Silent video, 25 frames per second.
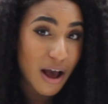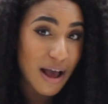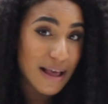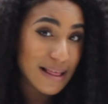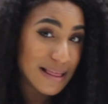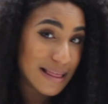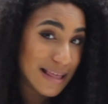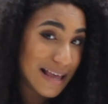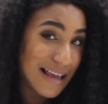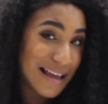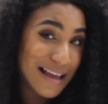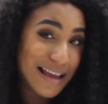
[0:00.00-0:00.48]
I
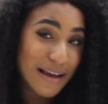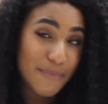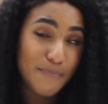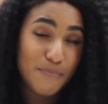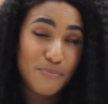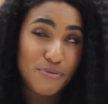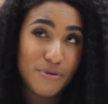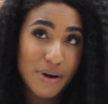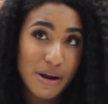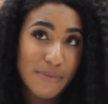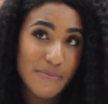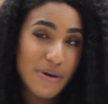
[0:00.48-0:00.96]
think,
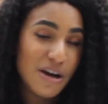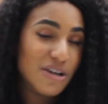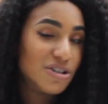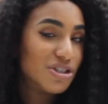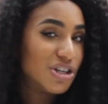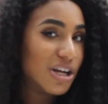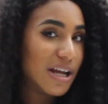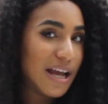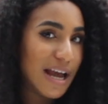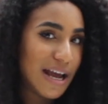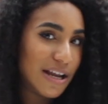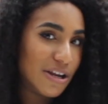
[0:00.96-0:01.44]
pretty
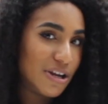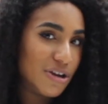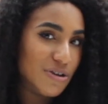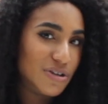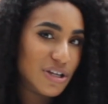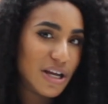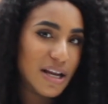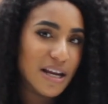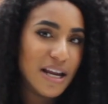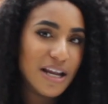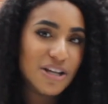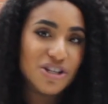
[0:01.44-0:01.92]
much can
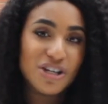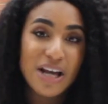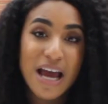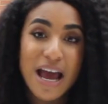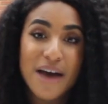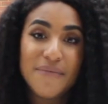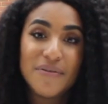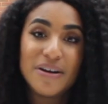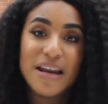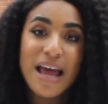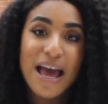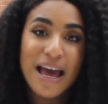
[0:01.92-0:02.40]
use it unless you
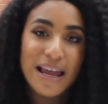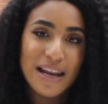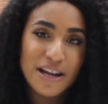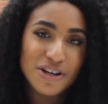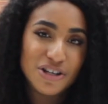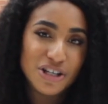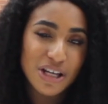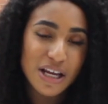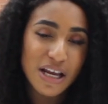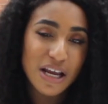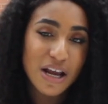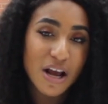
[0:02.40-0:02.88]
have an
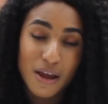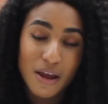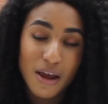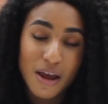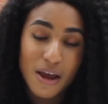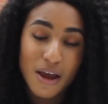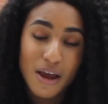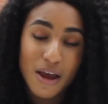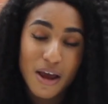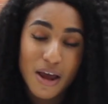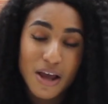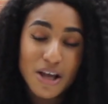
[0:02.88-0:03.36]
allergy.
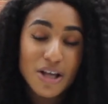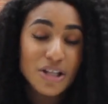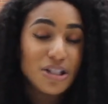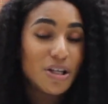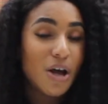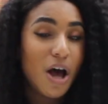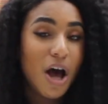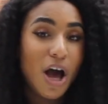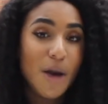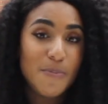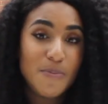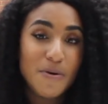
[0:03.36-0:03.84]

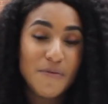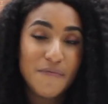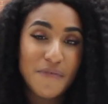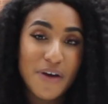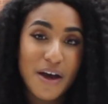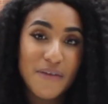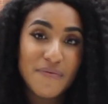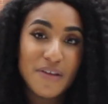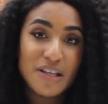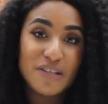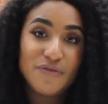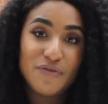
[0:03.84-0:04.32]
So I hope you
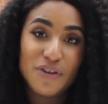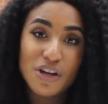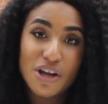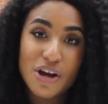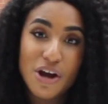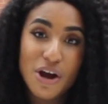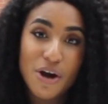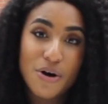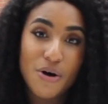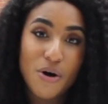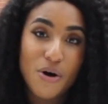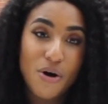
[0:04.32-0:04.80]
found this
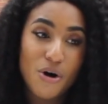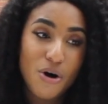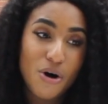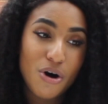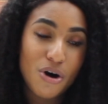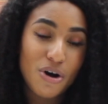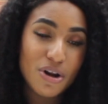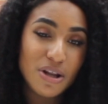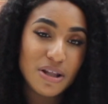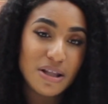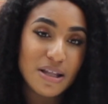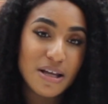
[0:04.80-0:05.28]
video
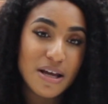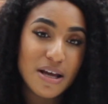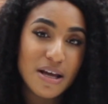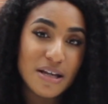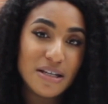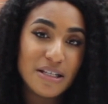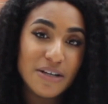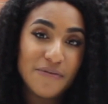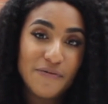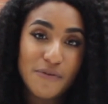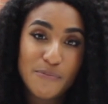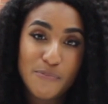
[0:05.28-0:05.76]
on
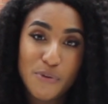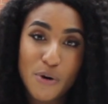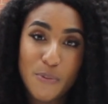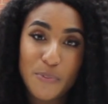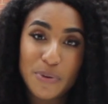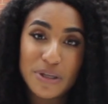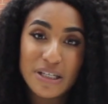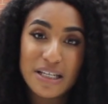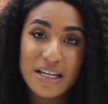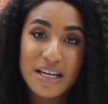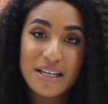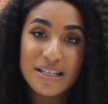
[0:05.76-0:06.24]
the different
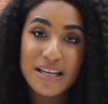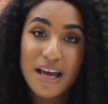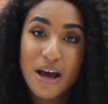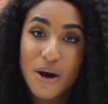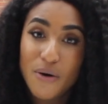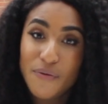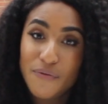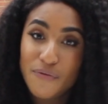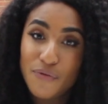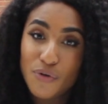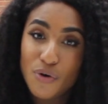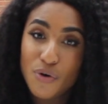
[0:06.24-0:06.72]
properties
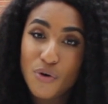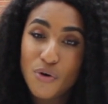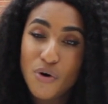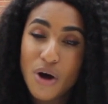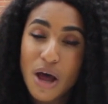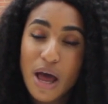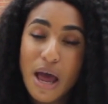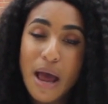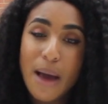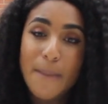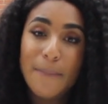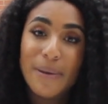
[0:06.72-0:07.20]

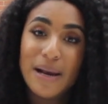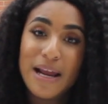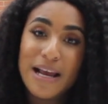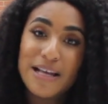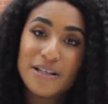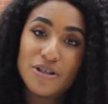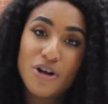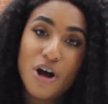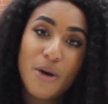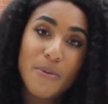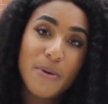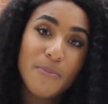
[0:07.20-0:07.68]
helpful.
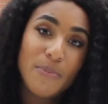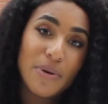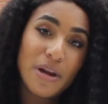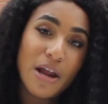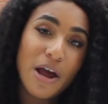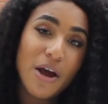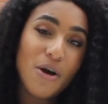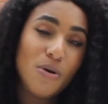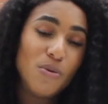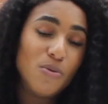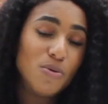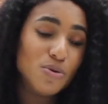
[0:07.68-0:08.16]
Please comment
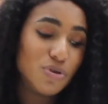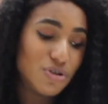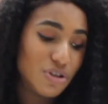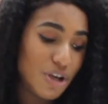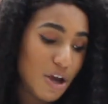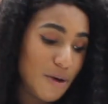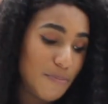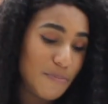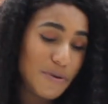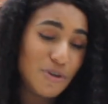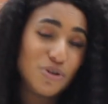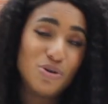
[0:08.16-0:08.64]
below.
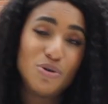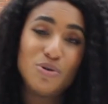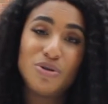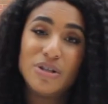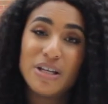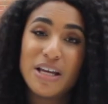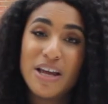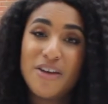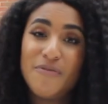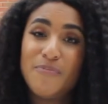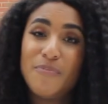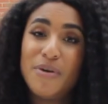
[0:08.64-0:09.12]
Also, be sure
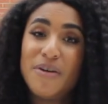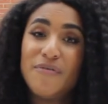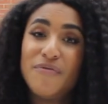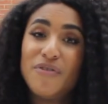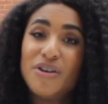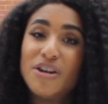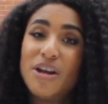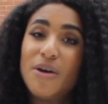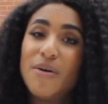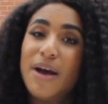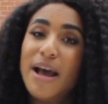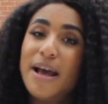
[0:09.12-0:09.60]
to give my
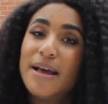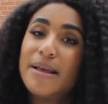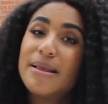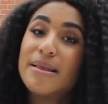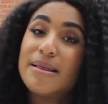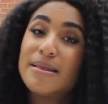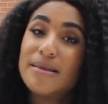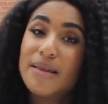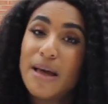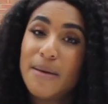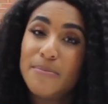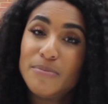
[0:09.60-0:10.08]
video a
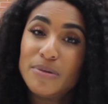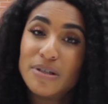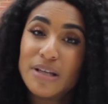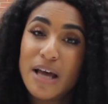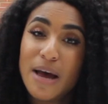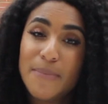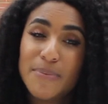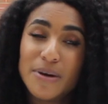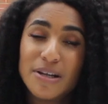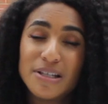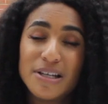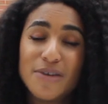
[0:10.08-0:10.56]
thumbs
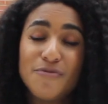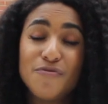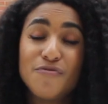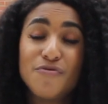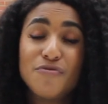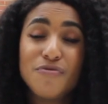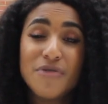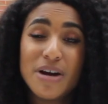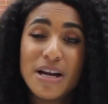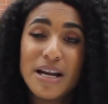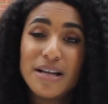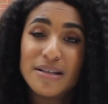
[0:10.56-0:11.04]
up because it
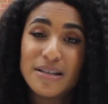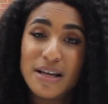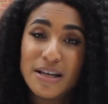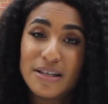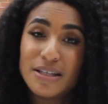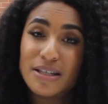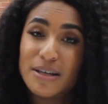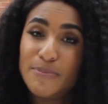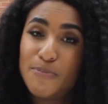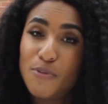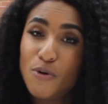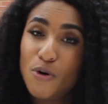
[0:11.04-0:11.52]
really
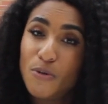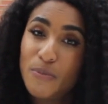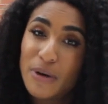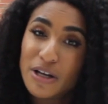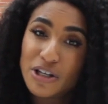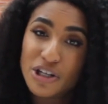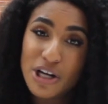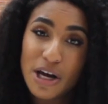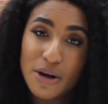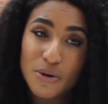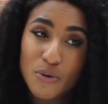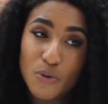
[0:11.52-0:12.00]
does support
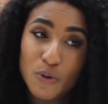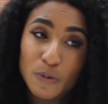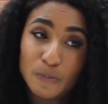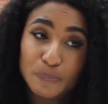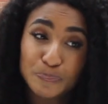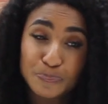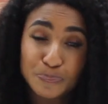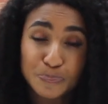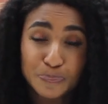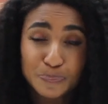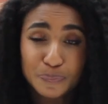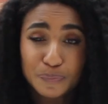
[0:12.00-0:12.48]
my
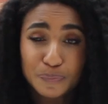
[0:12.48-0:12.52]
channel.